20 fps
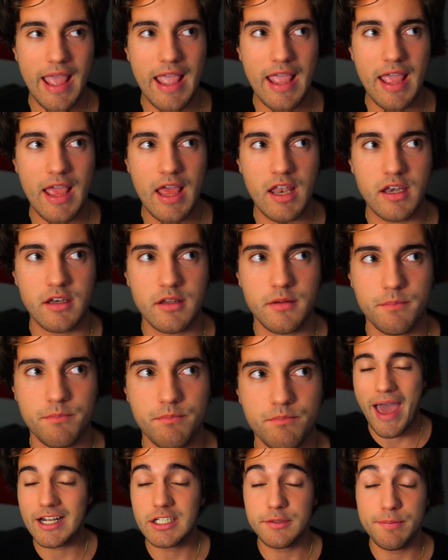and
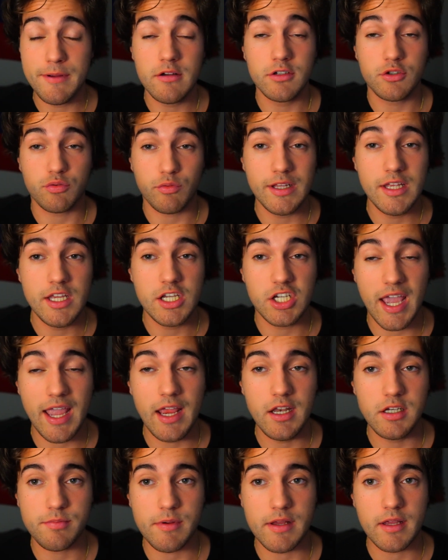that experience really
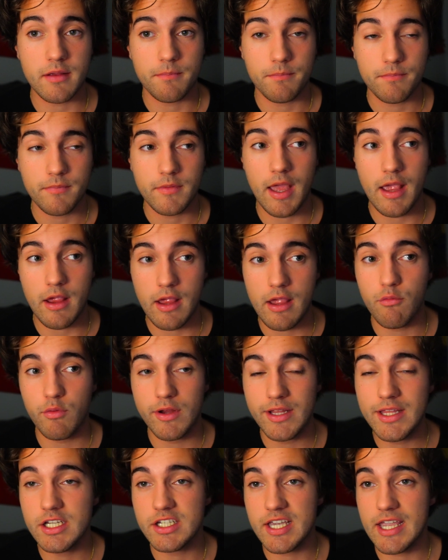changed me
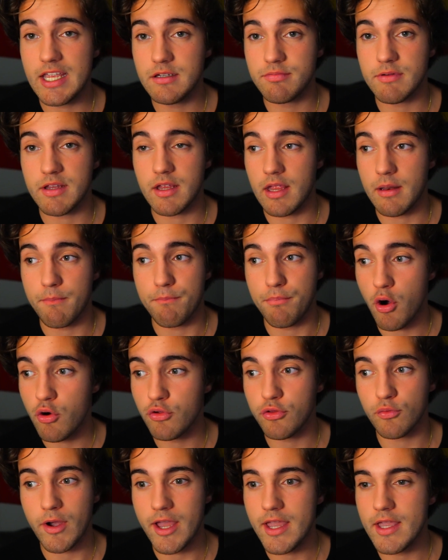it really changed me in
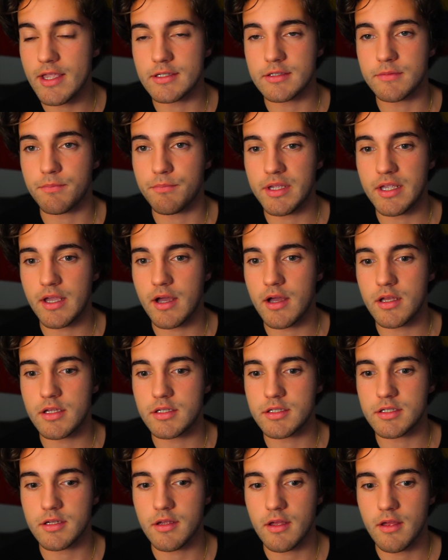both ways
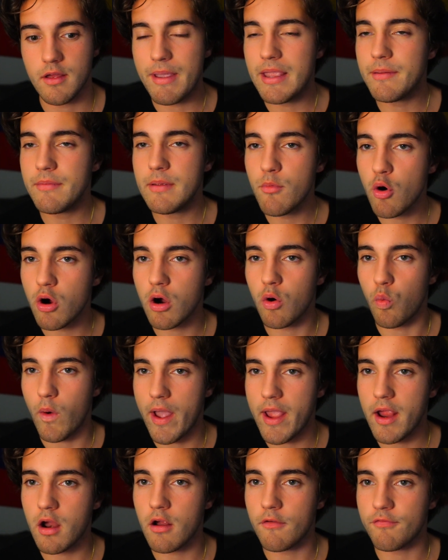because made me more
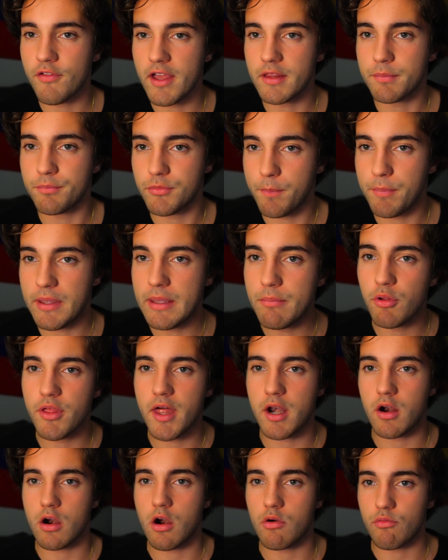aware of like the
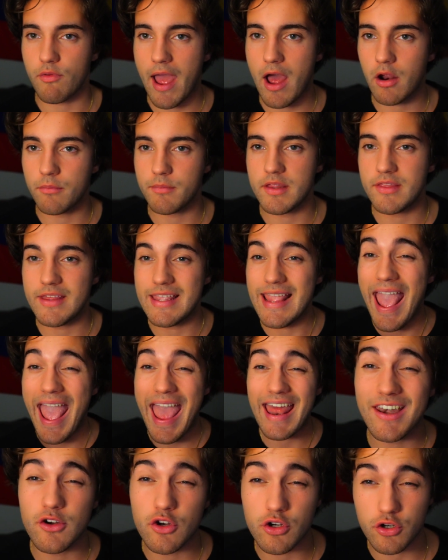people that are around me, the
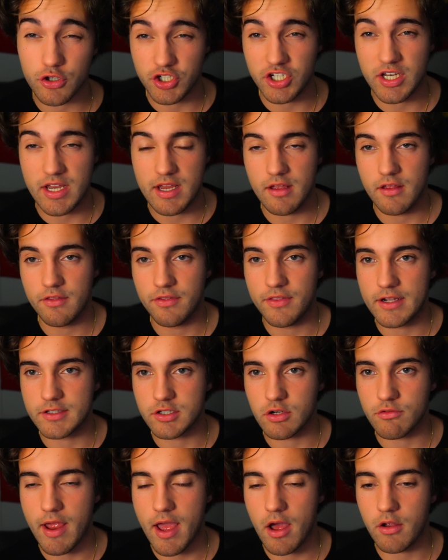energy
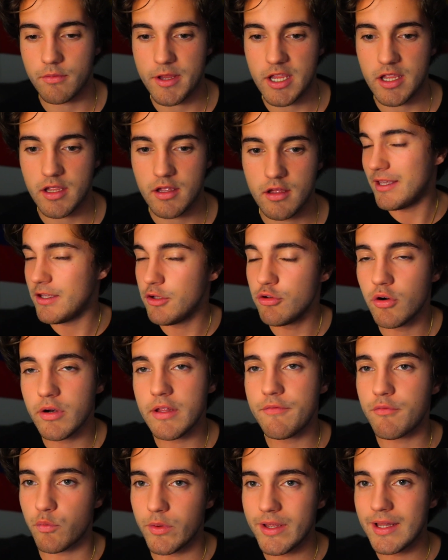that's around me. You don't
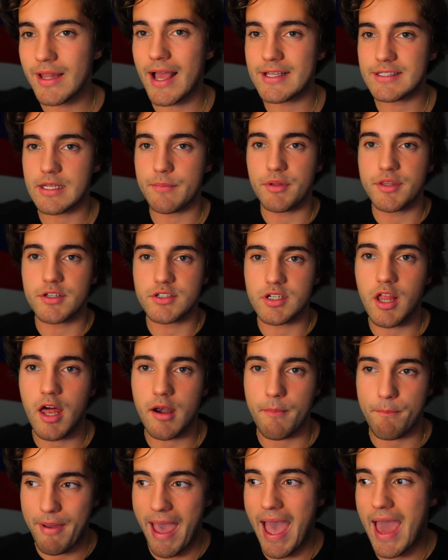even realize it, but there's a
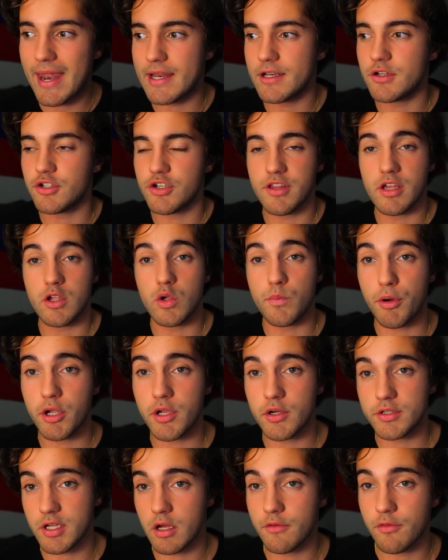lot of bad energy that you
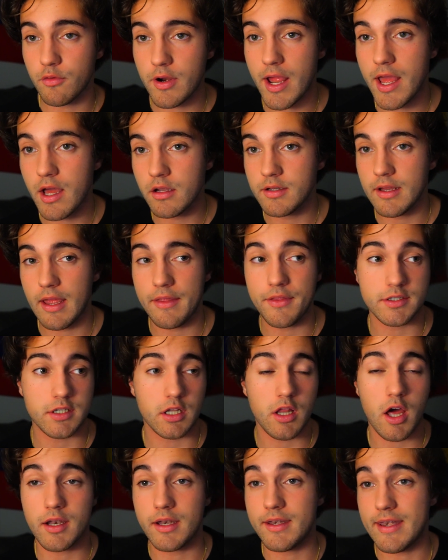put yourself around, and there's
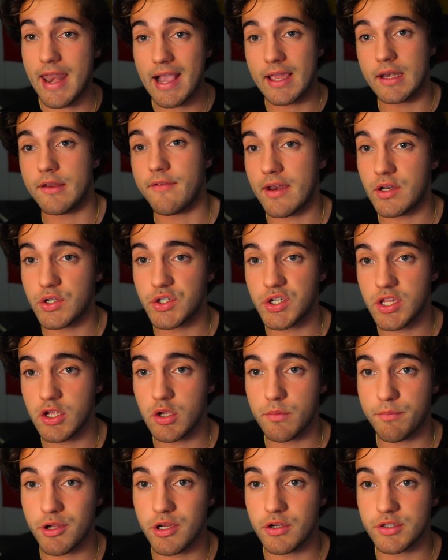a lot of negative energy that
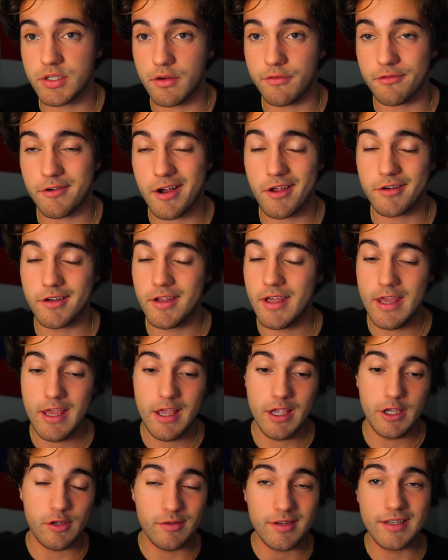you put yourself around.
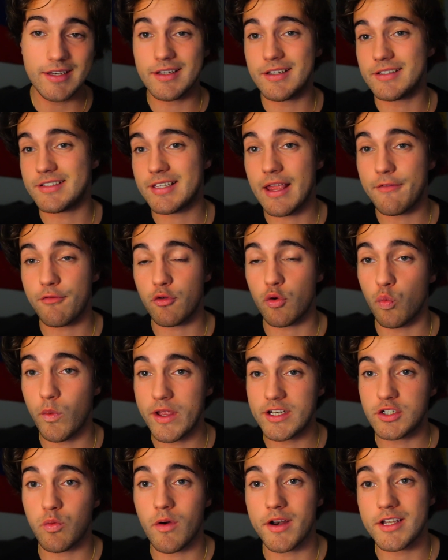You need to decipher
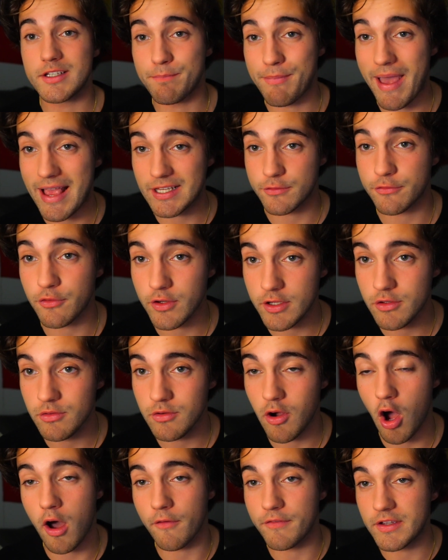which one is best for
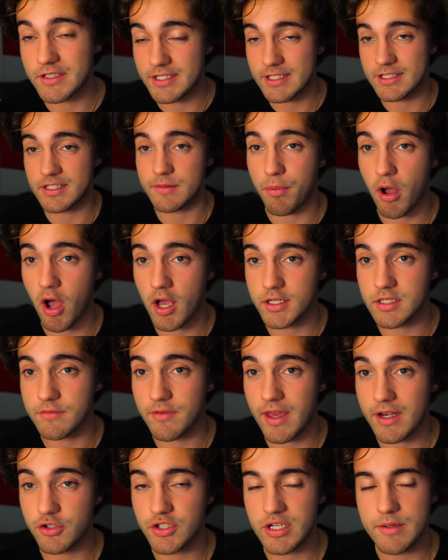you. Obviously, it's the
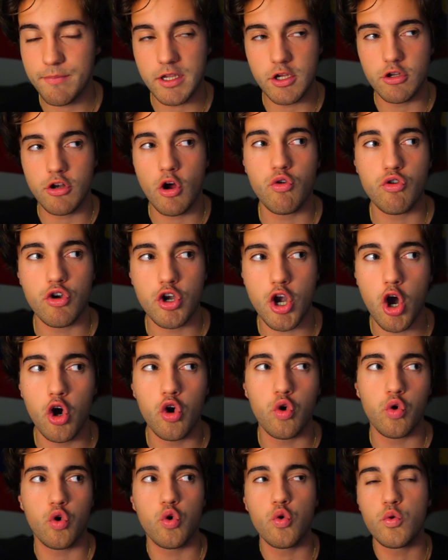positive energy, but you don't
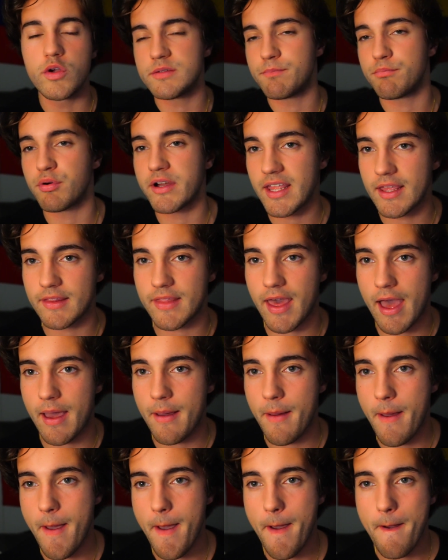know who is bringing
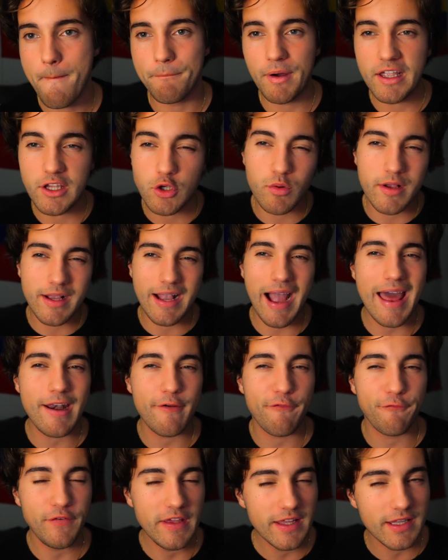that. But you can
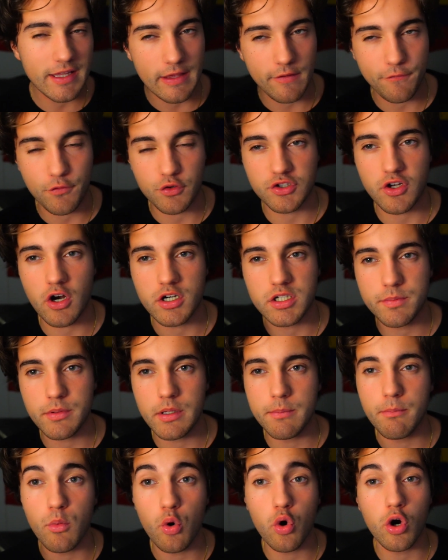kind of feel it if you start to
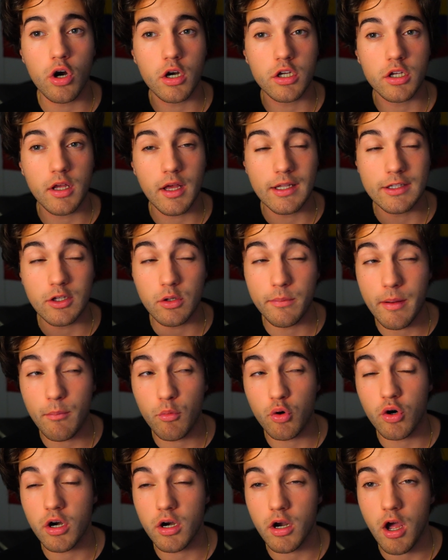be more, a little bit
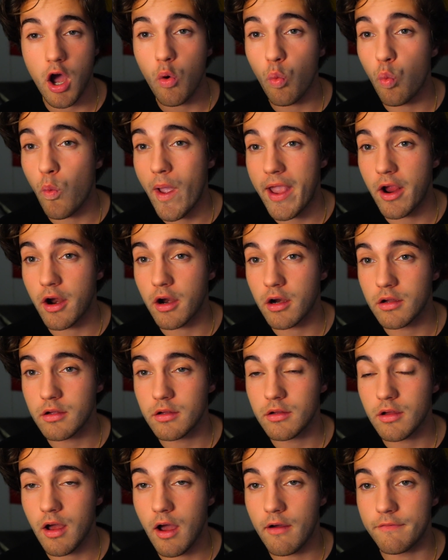more aware
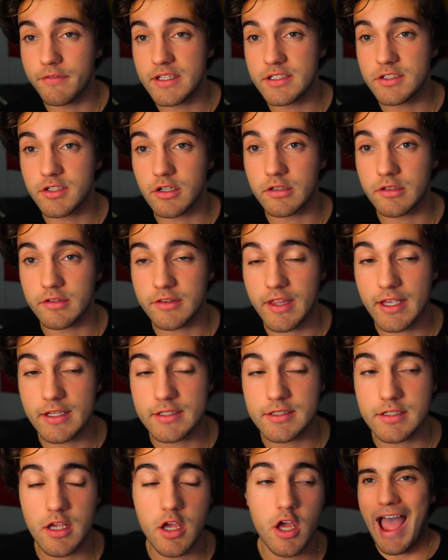of these certain
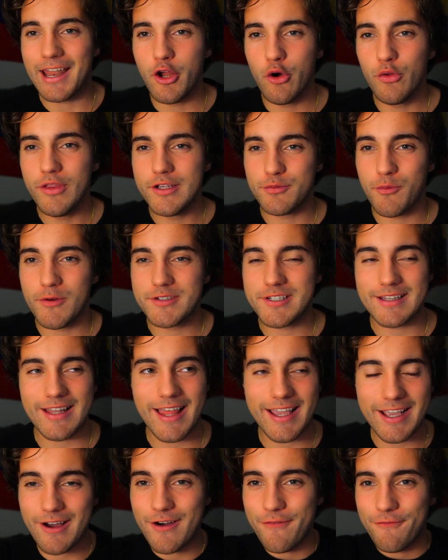things. I know this wasn't
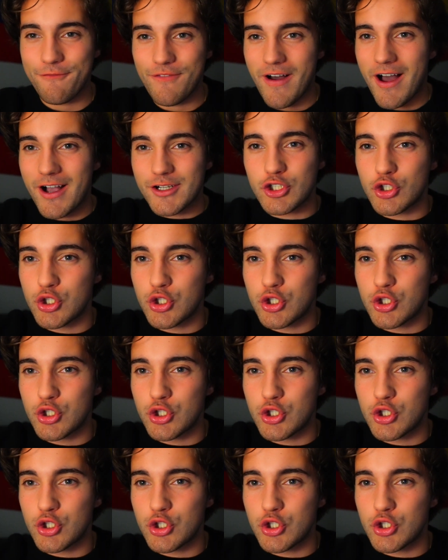like a, a